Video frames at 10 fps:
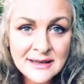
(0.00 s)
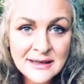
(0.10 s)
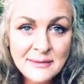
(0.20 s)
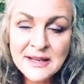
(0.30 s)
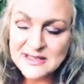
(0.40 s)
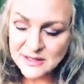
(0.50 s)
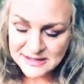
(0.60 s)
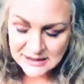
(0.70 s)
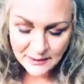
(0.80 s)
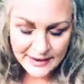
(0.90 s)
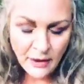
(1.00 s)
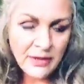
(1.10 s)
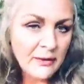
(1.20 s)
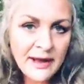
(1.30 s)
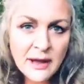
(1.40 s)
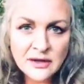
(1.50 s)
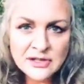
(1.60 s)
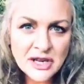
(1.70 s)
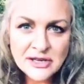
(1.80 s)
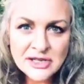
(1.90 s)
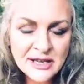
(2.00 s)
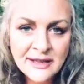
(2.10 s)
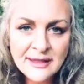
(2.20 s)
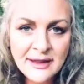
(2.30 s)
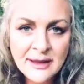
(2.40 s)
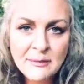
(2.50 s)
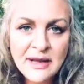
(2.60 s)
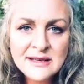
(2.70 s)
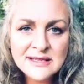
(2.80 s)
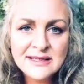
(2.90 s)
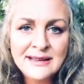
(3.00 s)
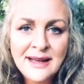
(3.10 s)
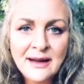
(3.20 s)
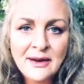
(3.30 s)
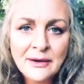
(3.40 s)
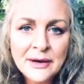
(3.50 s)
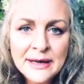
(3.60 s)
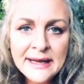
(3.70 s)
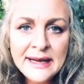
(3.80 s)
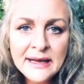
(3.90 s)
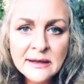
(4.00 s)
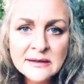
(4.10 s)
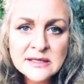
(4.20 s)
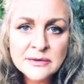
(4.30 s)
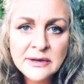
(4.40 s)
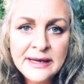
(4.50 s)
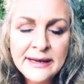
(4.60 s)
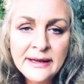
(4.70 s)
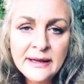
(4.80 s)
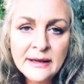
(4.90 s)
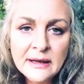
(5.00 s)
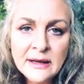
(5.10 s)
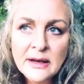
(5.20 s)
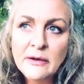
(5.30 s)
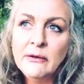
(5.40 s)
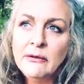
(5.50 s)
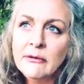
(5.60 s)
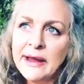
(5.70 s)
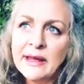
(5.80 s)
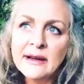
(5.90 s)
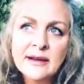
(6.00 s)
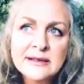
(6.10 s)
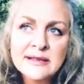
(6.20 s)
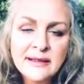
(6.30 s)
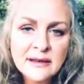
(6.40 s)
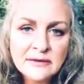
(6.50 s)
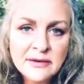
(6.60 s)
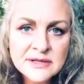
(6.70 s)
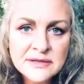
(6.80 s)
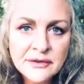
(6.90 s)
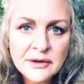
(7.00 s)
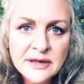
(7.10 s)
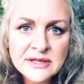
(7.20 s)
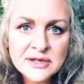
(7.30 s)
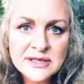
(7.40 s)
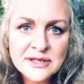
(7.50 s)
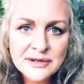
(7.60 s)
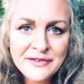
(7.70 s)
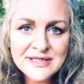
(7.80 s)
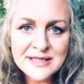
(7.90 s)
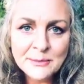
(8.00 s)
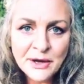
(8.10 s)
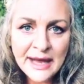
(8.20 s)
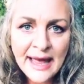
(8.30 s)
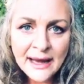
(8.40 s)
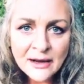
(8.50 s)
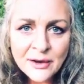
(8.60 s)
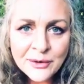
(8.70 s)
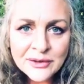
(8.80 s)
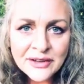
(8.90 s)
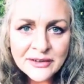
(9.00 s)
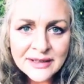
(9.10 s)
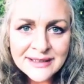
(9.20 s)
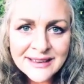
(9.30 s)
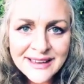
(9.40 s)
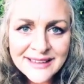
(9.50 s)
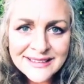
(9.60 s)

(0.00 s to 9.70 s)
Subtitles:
Because until we go there, we can't change anything. And medicine now is really recognizing the influence of chronic stress on the physical body. Hello, Tony Tate.